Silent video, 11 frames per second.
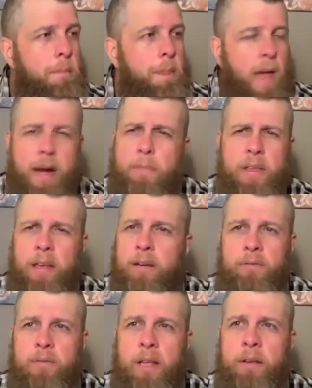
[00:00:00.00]
And I'm thinking,
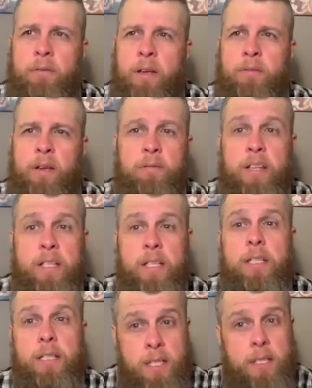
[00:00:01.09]
if this
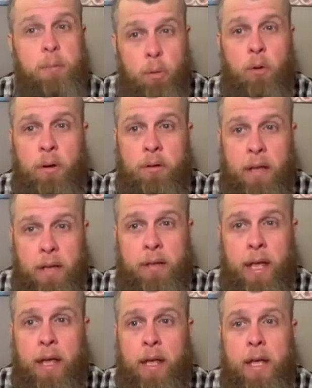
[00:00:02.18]
is this important,
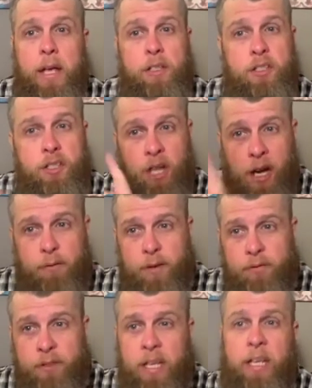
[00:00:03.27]
that John
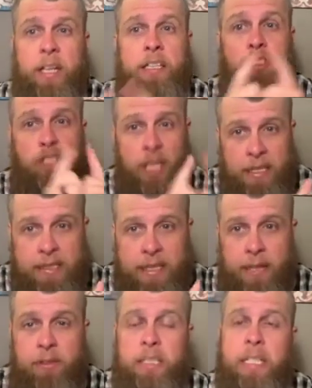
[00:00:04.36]
15 and John
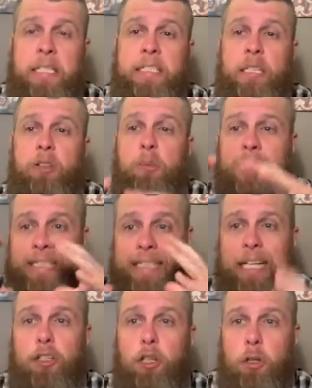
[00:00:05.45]
17 seem to be
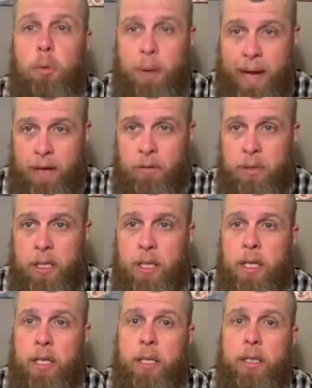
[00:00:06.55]
centered around
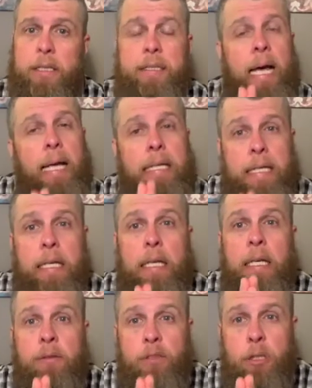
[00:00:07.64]
this idea
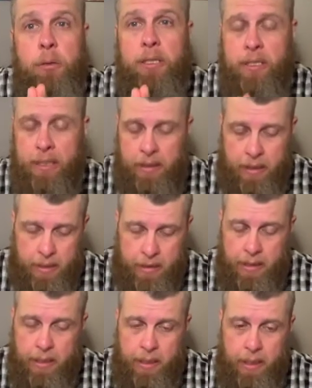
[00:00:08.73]
of unity,
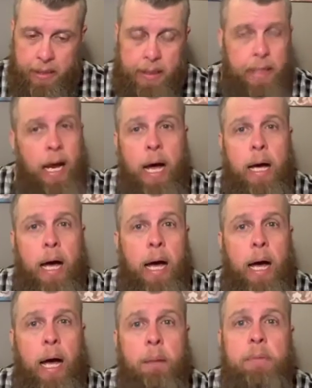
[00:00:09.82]
then
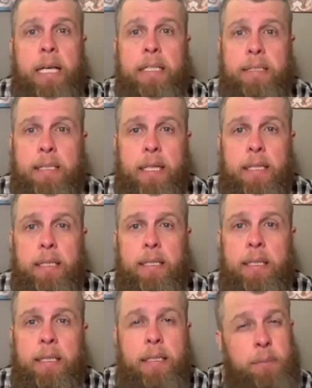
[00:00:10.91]
I'm guessing that
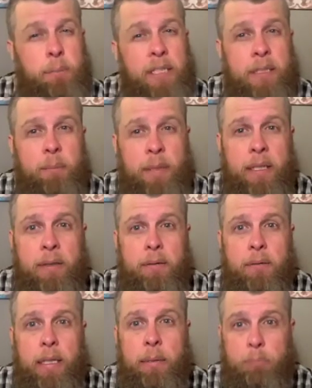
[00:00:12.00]
this must have been
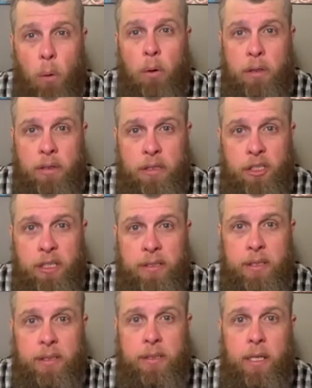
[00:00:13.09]
important to
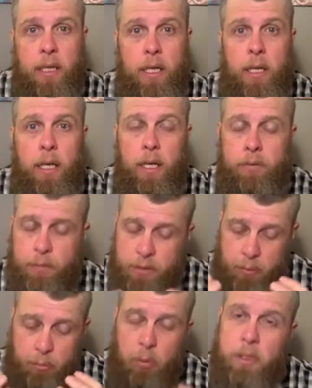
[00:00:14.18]
Jesus. And if it was
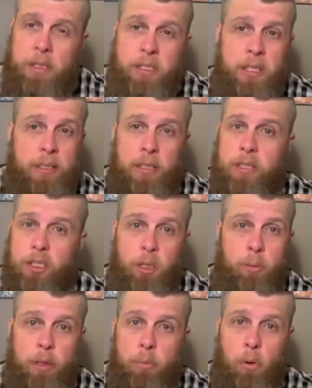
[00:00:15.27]
important to Jesus, it should
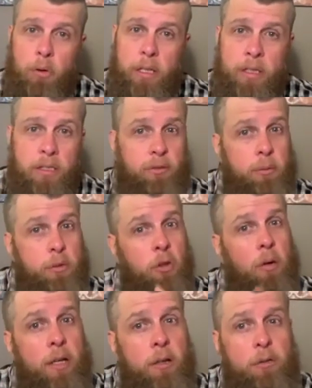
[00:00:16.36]
be important to us. If it was
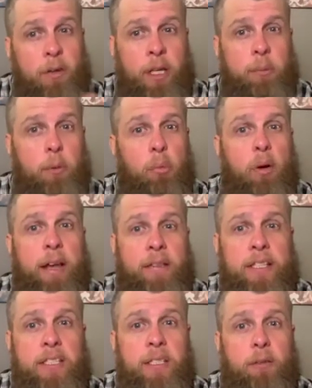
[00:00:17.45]
critical for him to pray
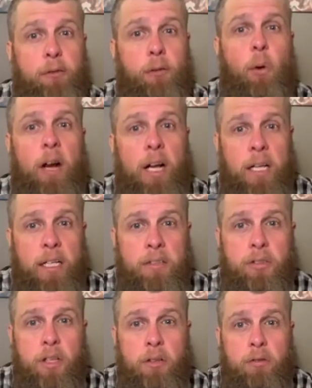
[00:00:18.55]
this for
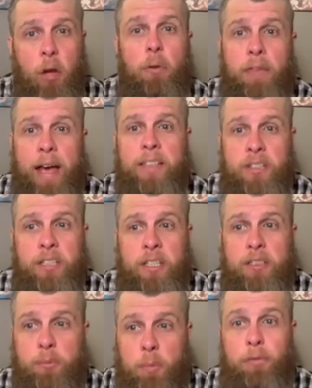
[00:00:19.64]
us 2,000
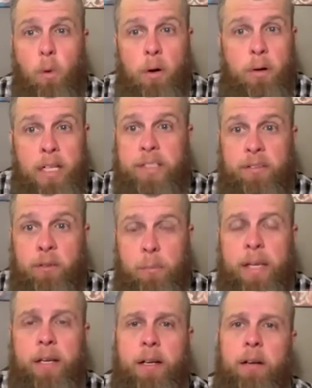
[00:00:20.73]
years before us even
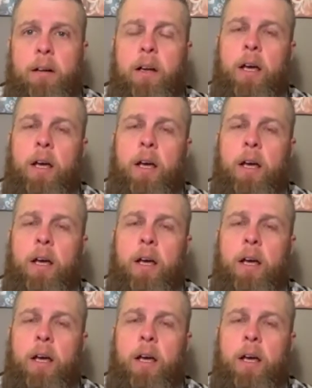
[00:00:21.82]
being here,